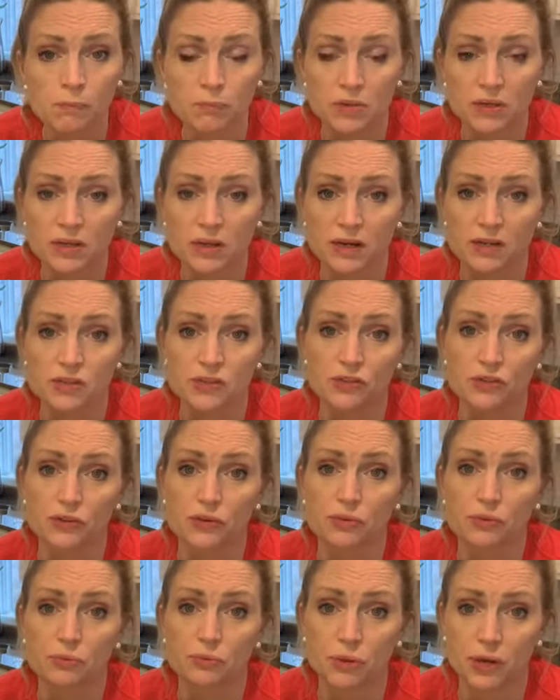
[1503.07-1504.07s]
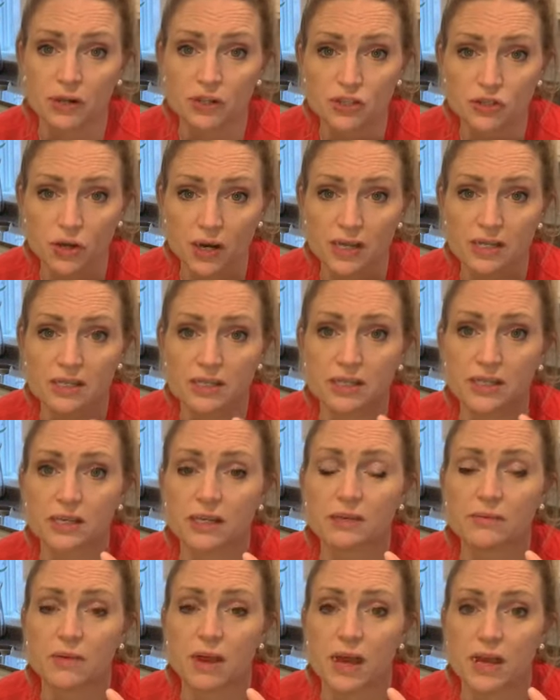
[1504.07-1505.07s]
because you're pressurizing
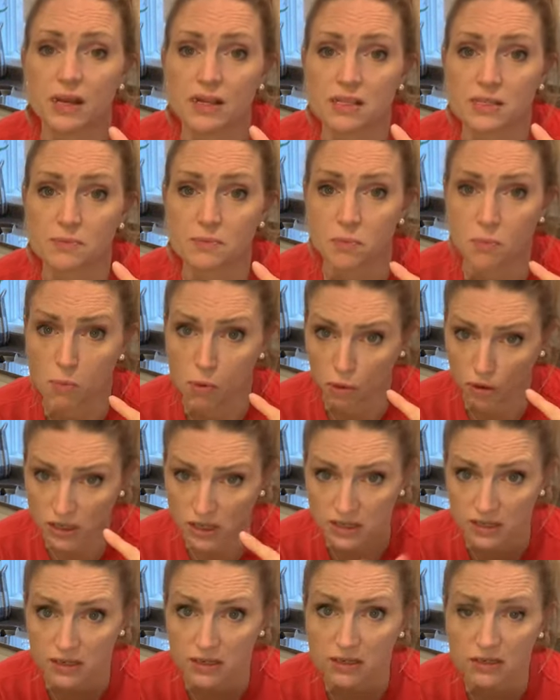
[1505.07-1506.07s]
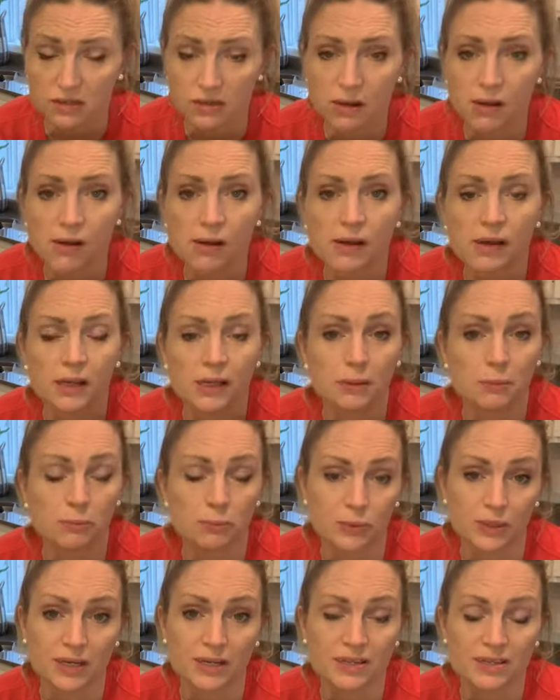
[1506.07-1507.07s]
it and it's more heat,
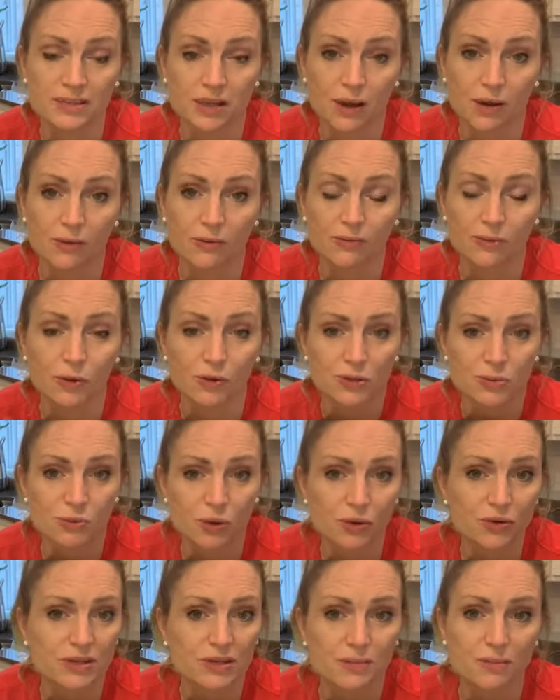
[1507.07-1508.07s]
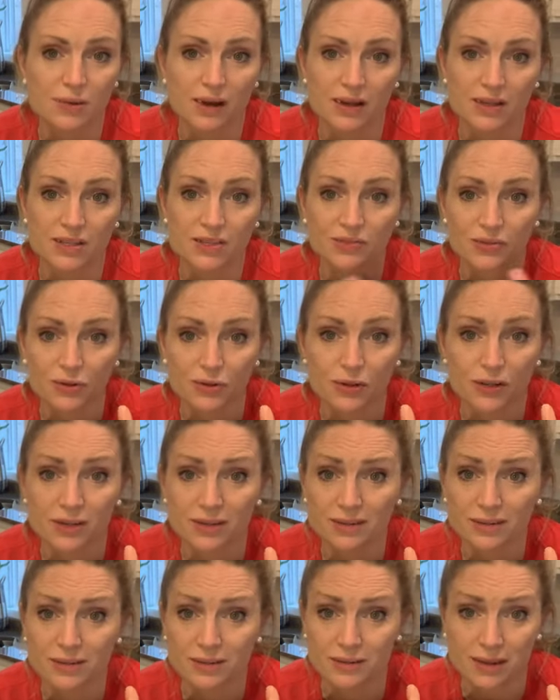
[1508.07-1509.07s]
it breaks down those protein bonds for you
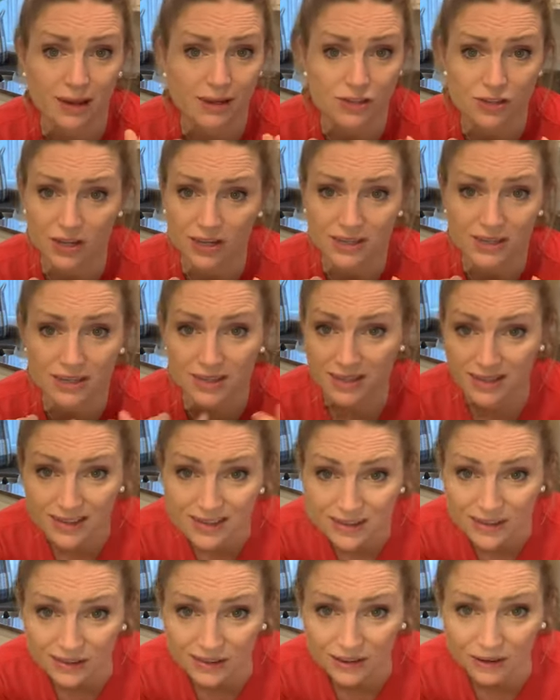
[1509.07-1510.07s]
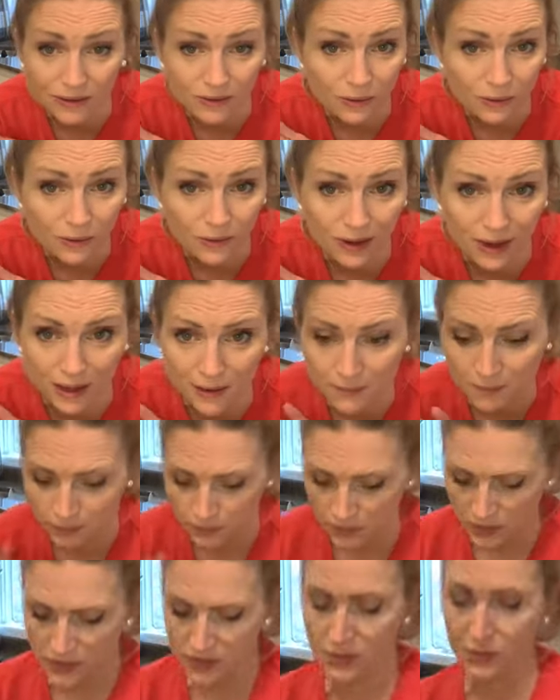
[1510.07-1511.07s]
to digest easier, okay?
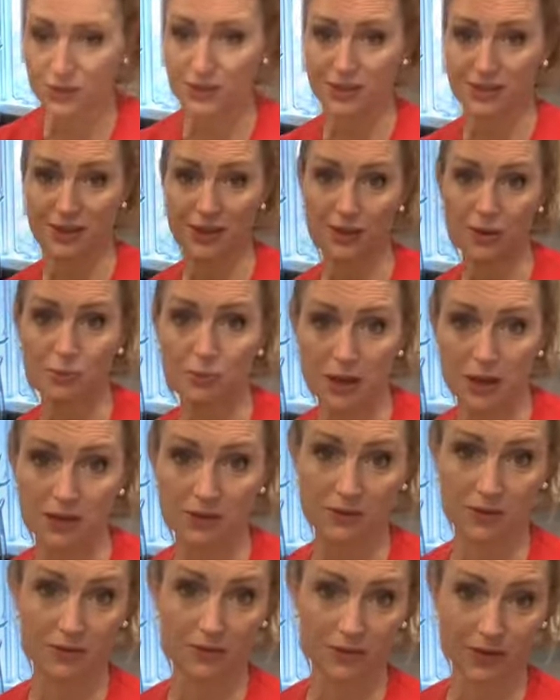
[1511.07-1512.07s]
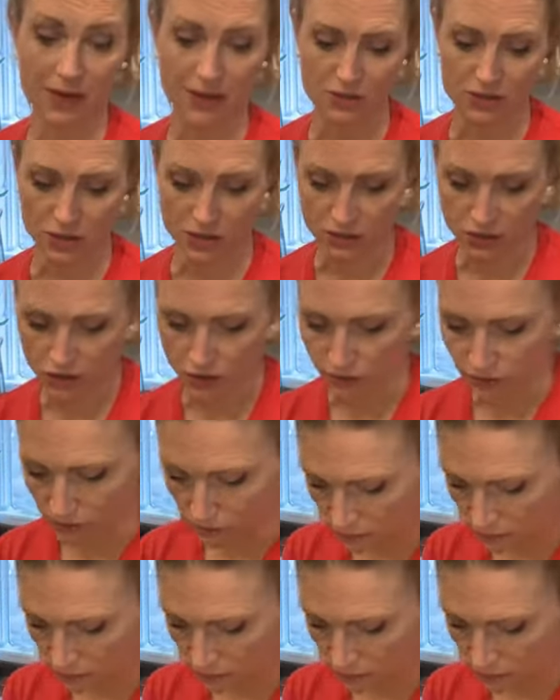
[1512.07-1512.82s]
So it's another benefit for digestion.